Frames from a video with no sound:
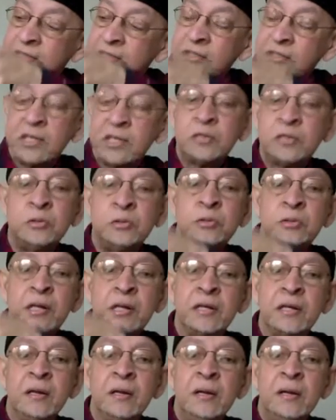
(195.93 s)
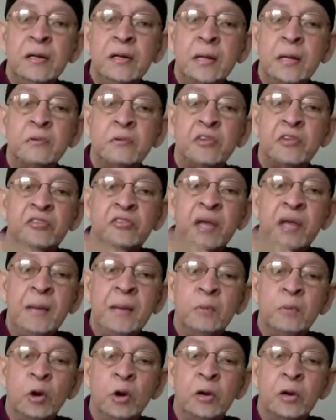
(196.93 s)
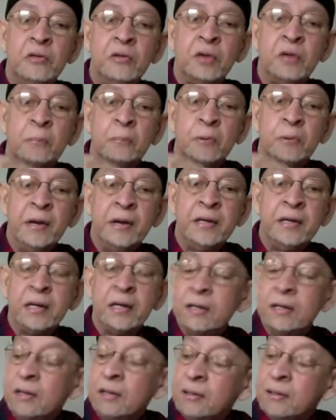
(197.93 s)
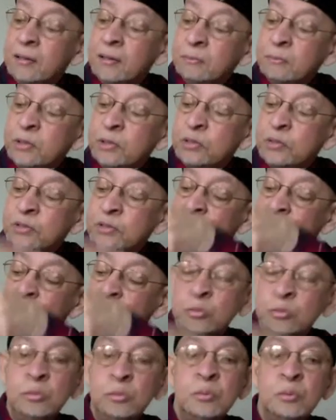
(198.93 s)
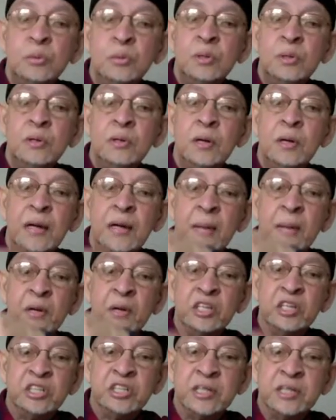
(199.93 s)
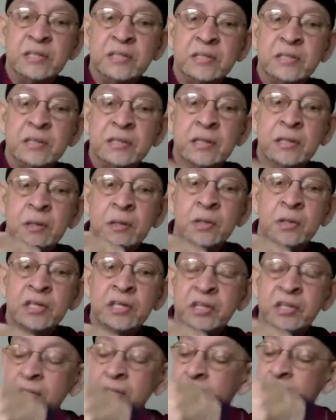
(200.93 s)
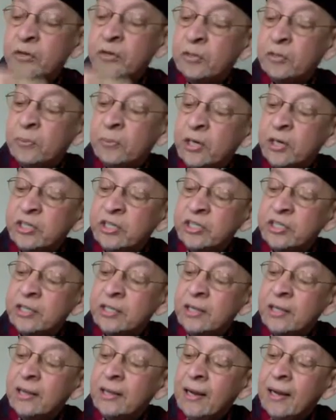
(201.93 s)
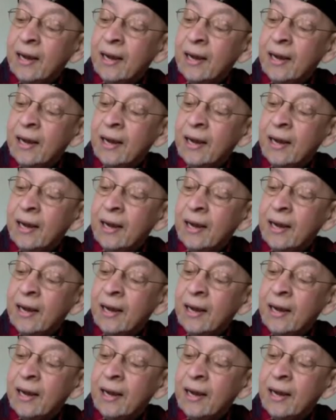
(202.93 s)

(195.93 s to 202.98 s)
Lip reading: The two things, there was the same law is operating between the two dimensions, the earth and the cosmology,